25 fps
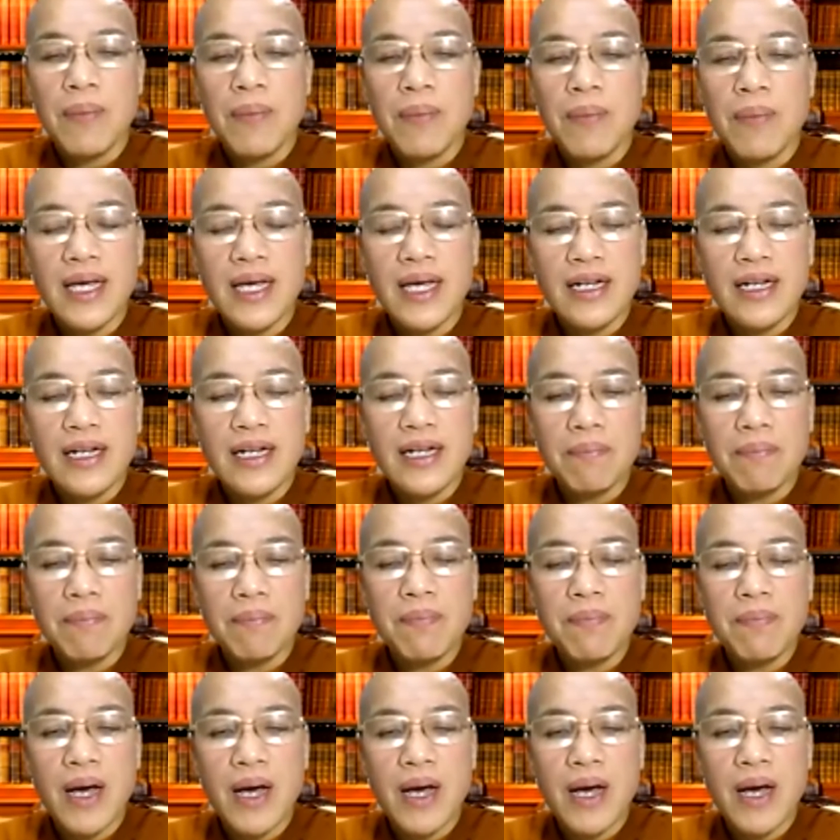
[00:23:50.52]
pay, in,
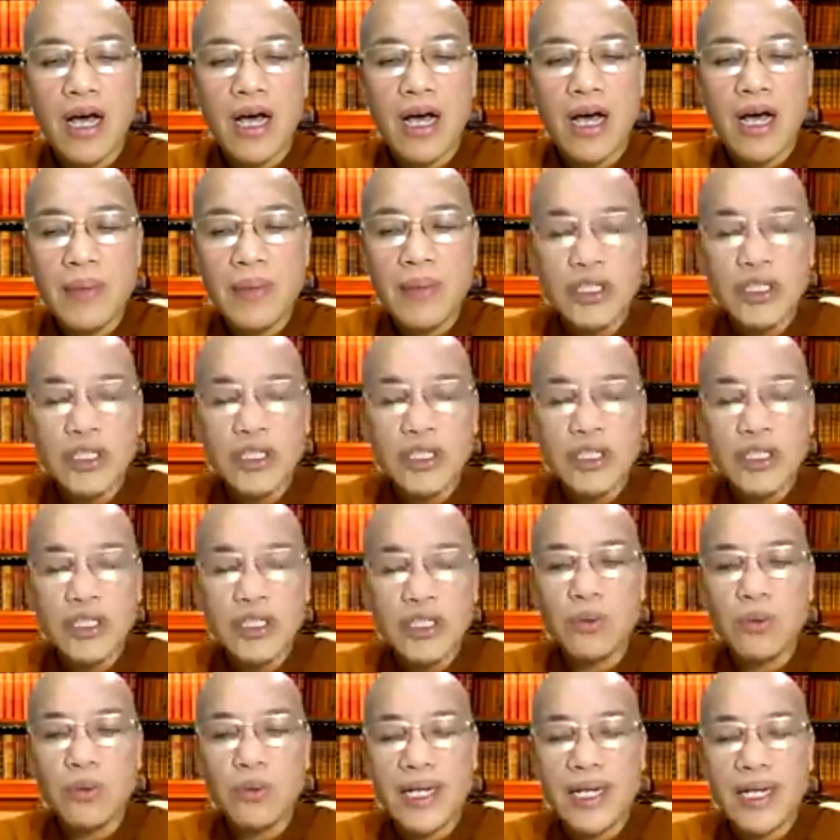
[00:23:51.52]
pay, pay homage to the
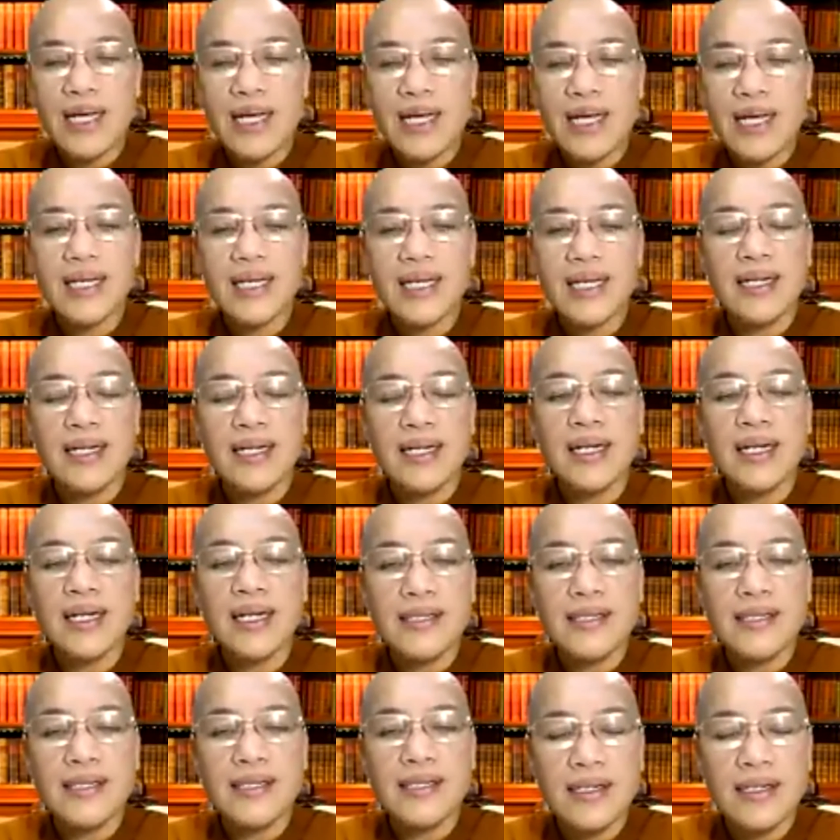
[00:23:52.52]
Buddhas and
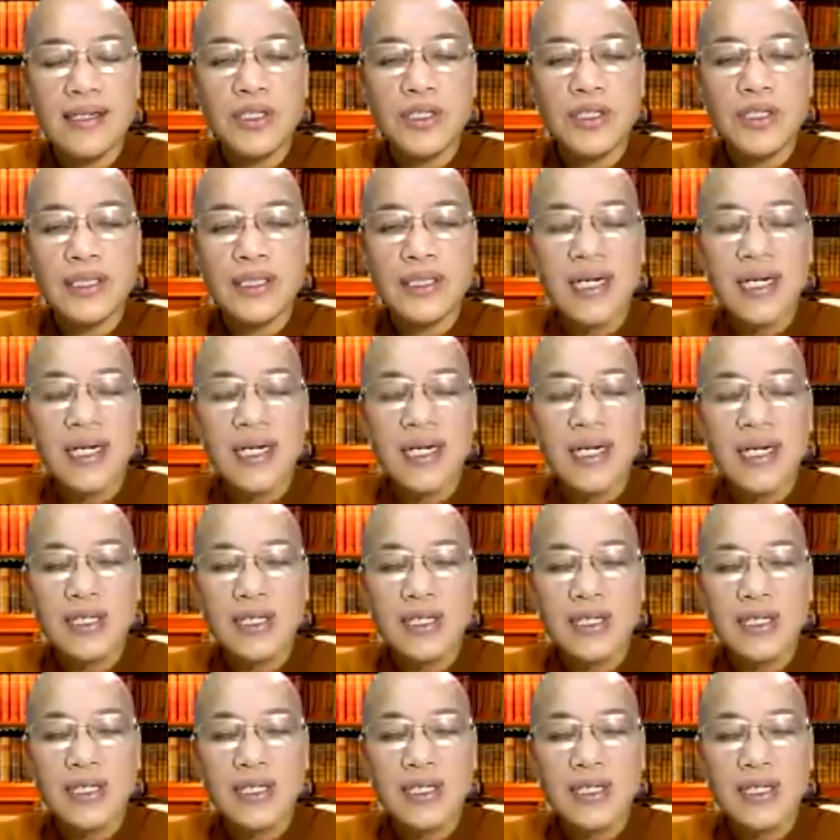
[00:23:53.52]
listen to the Dharma
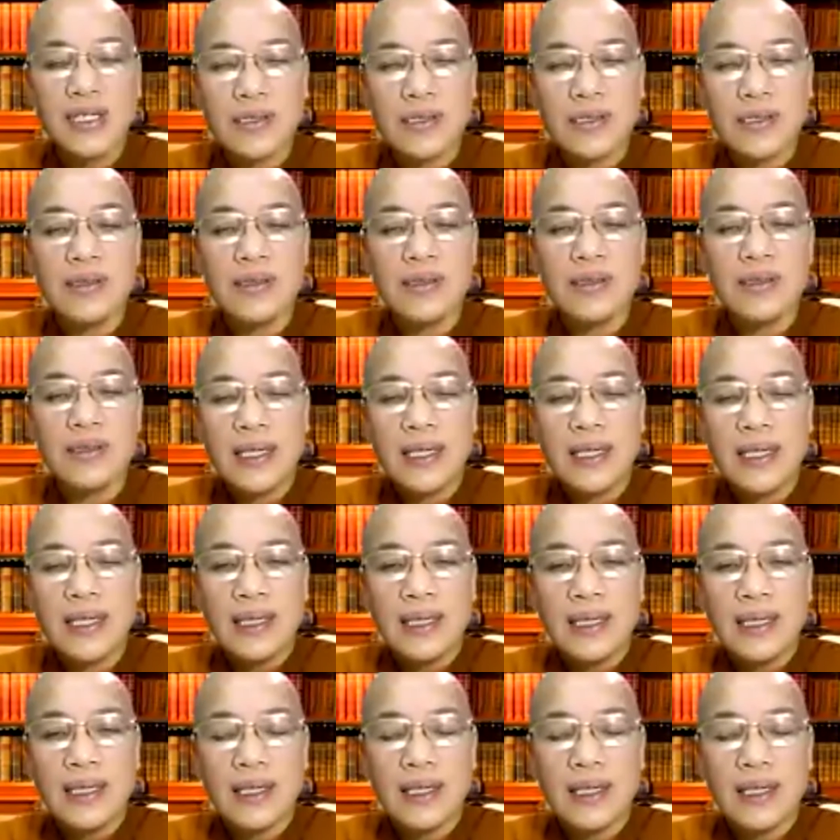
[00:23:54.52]
talks.
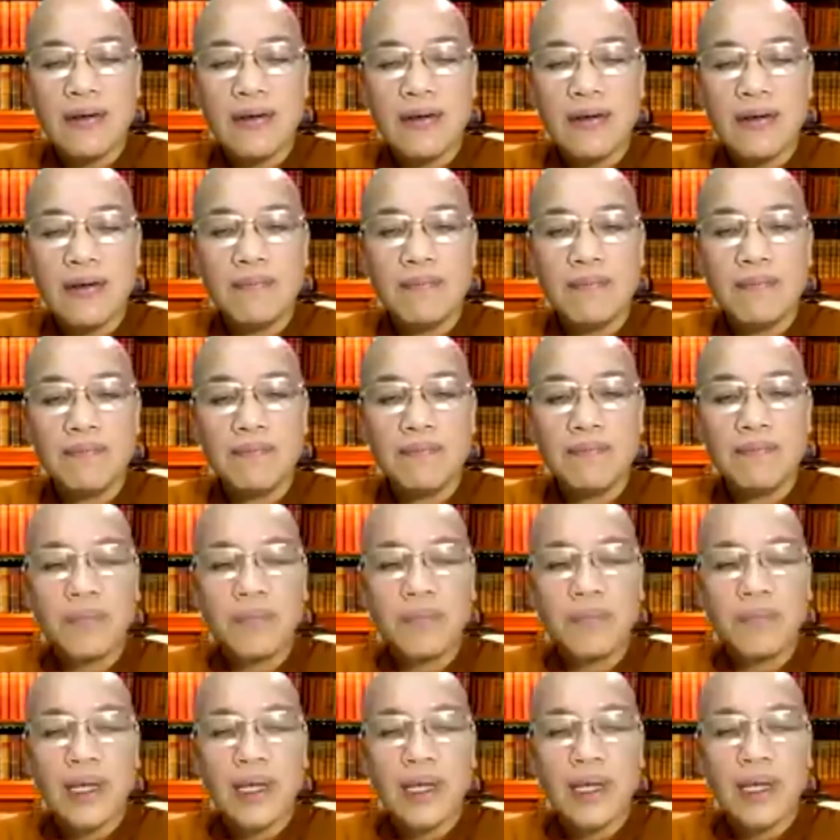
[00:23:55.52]
Um,
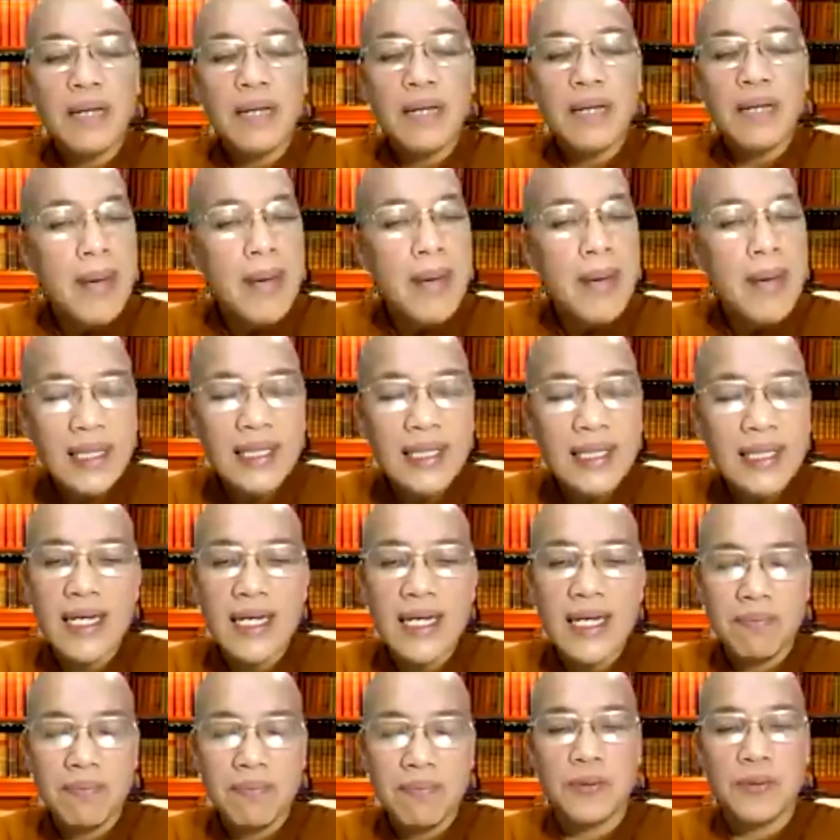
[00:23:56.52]
and many
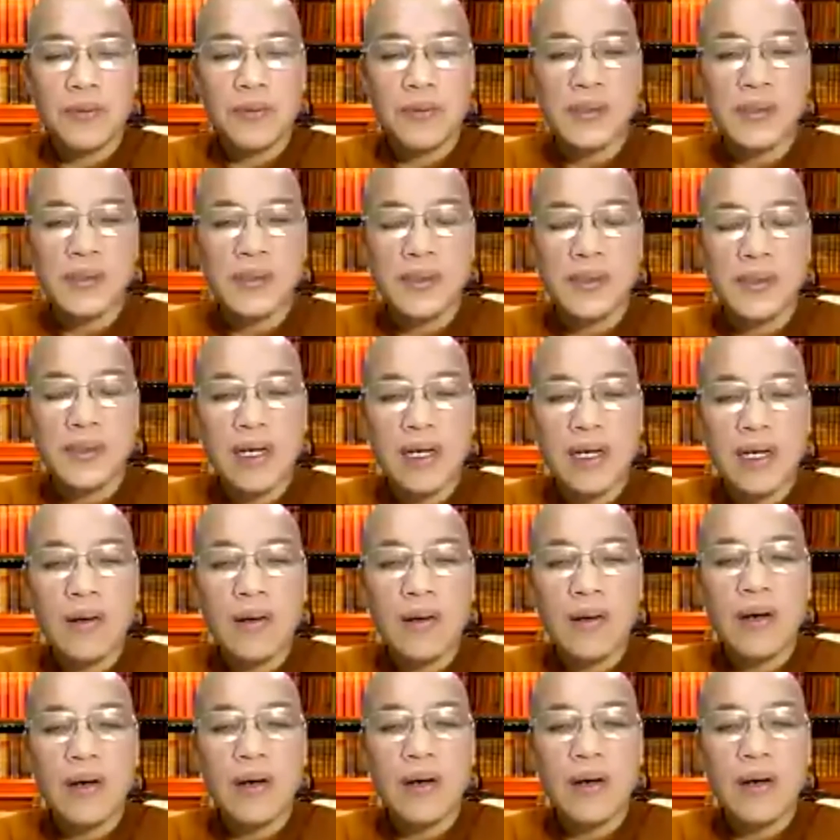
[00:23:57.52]
temples
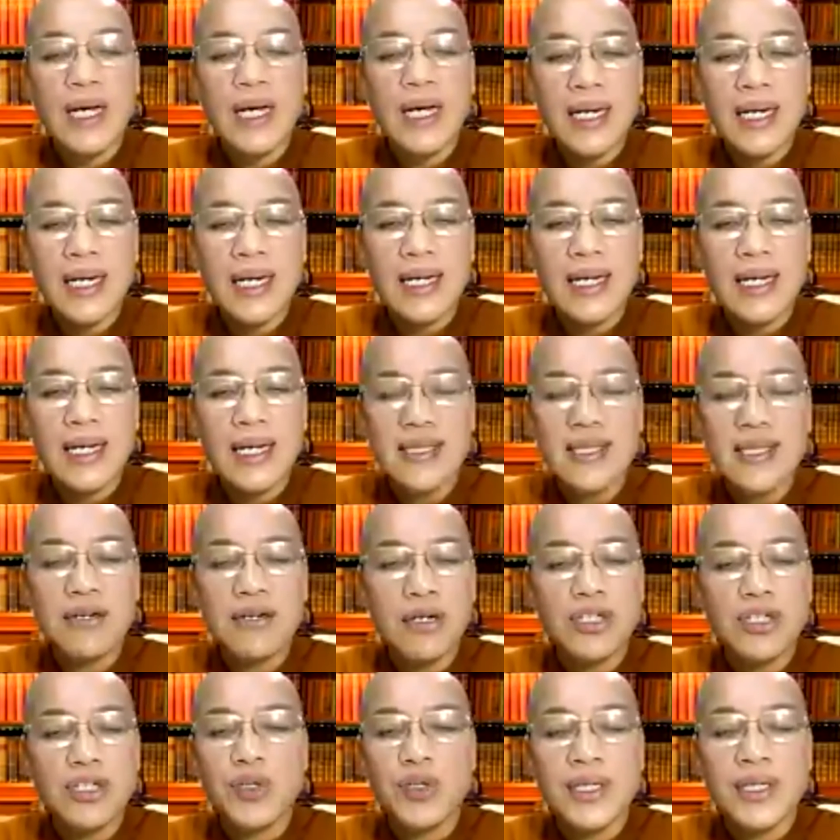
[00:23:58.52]
organize the
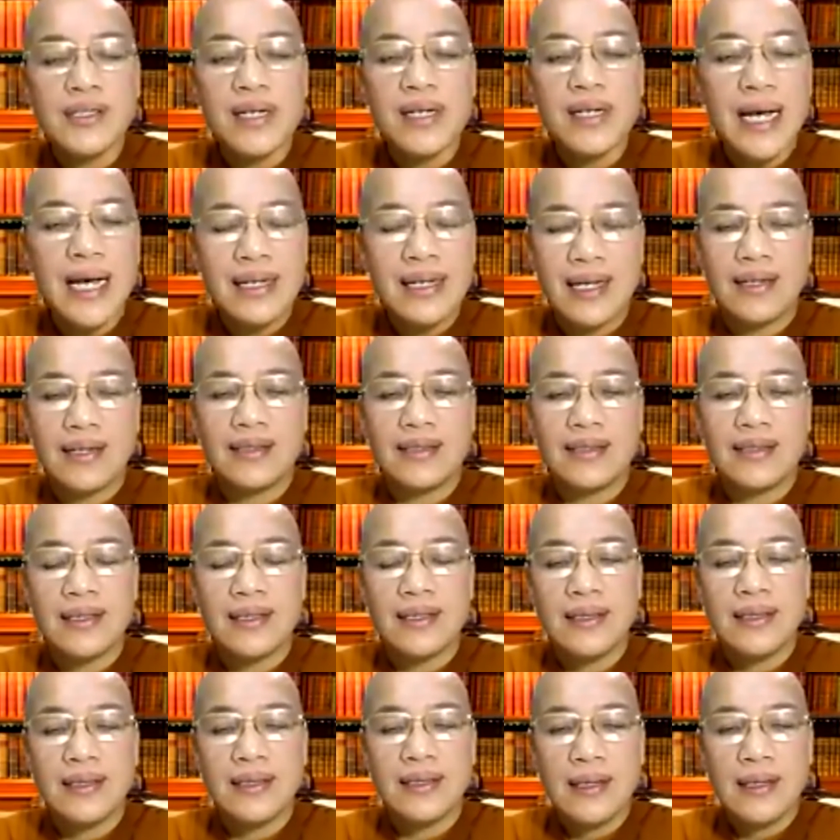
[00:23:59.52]
retreats like that.
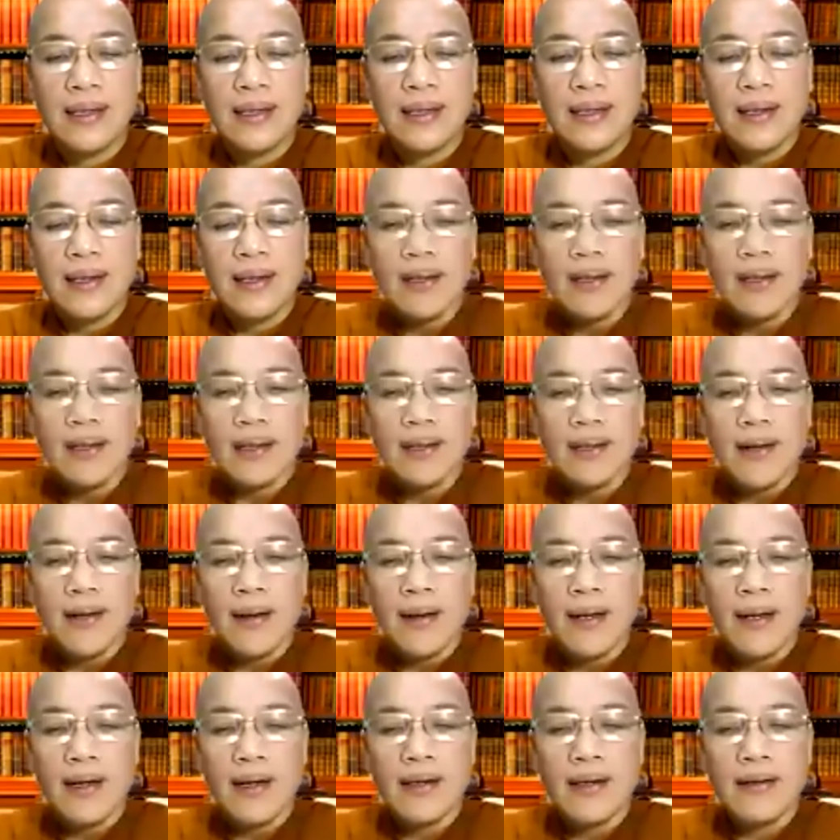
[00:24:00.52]

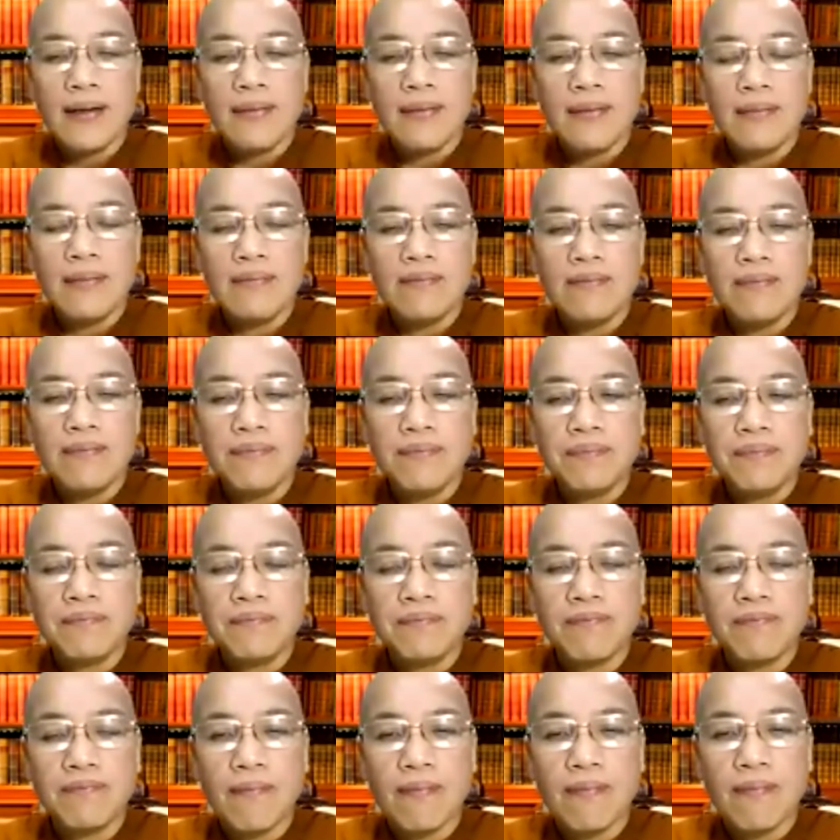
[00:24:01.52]
Um,
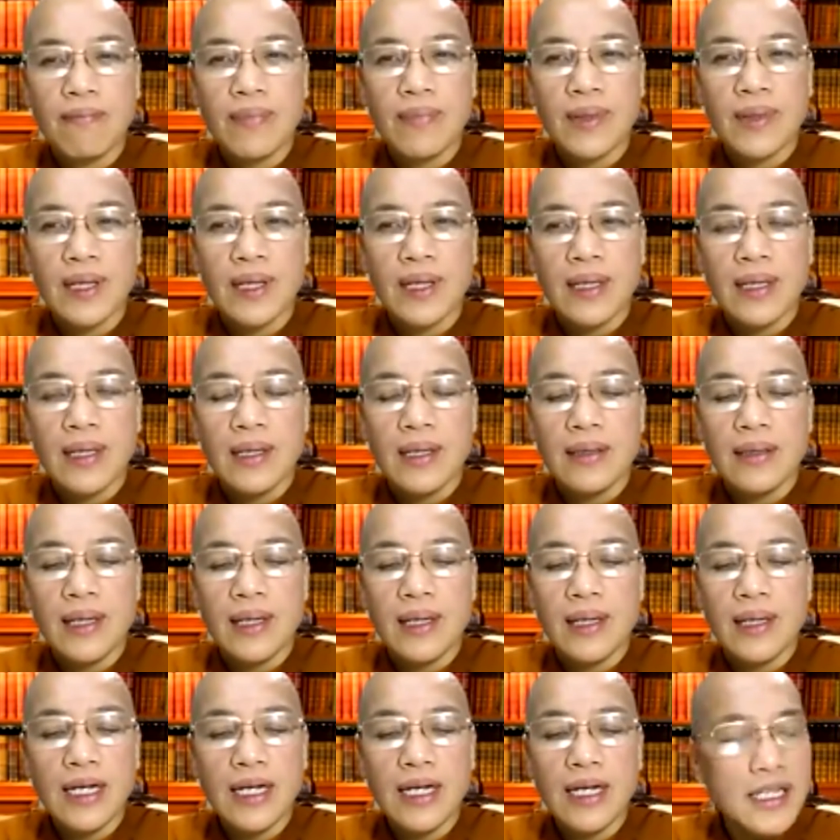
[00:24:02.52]

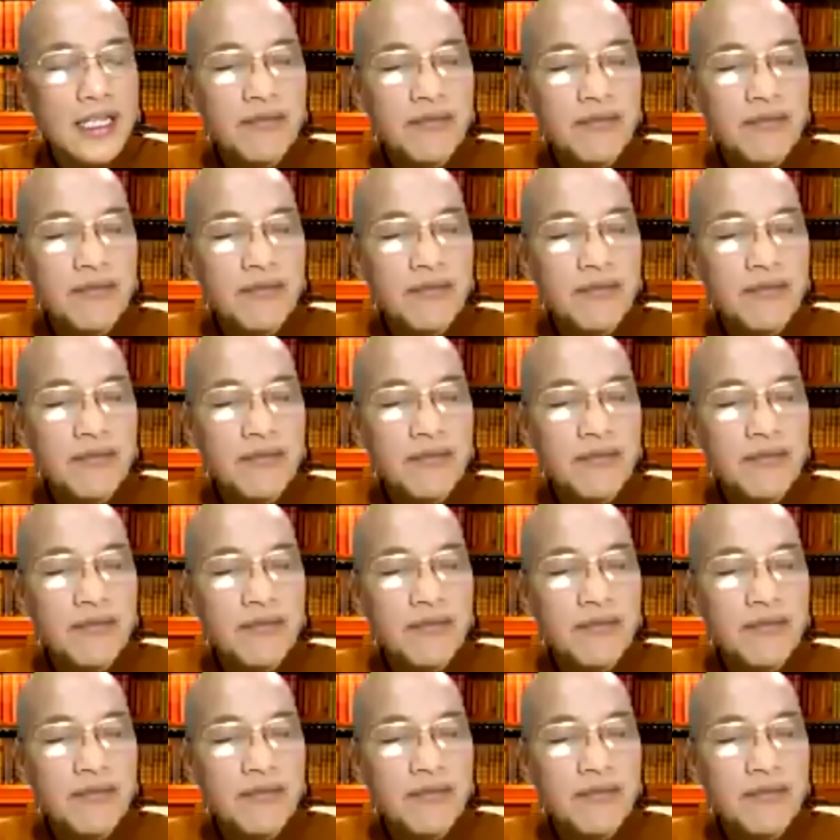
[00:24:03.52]
it